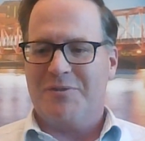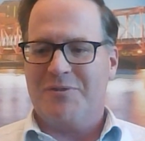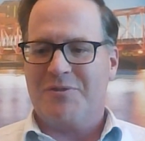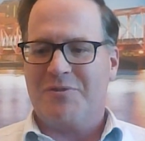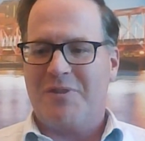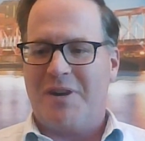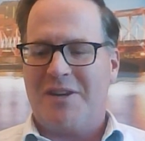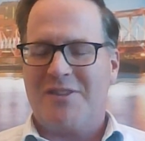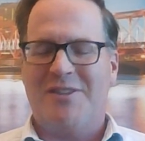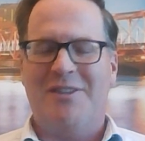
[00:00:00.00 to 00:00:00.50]

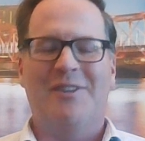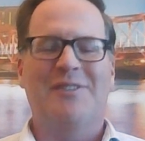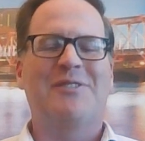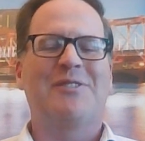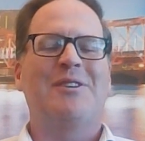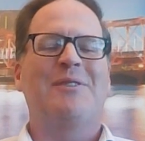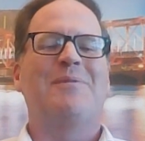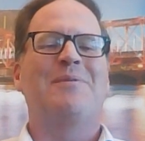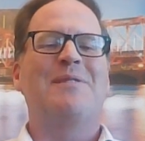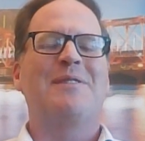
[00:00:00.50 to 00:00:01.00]
scratching on
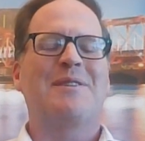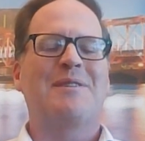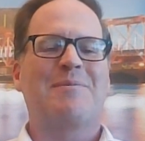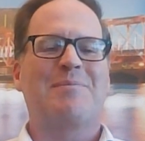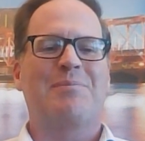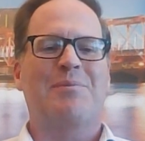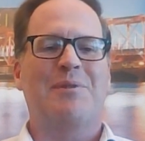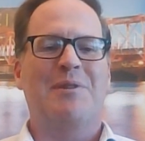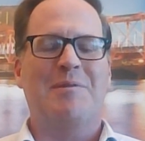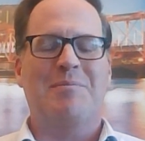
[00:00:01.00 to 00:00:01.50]
something
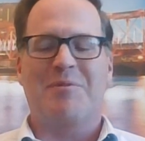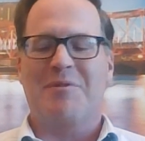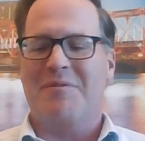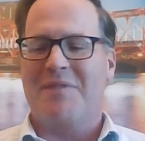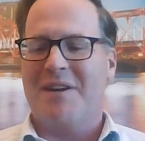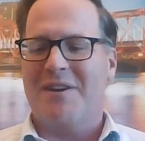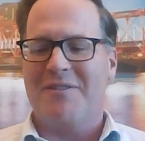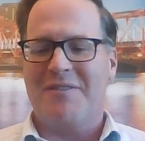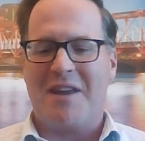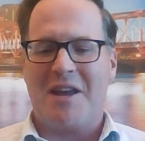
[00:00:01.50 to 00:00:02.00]
that's pretty
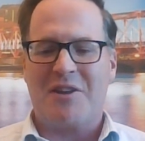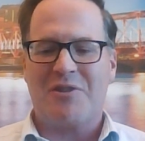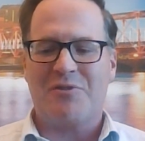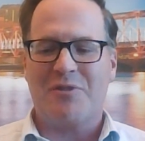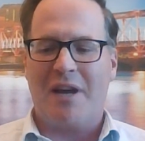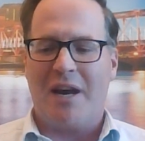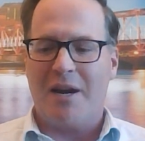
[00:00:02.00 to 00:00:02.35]
profound, actually.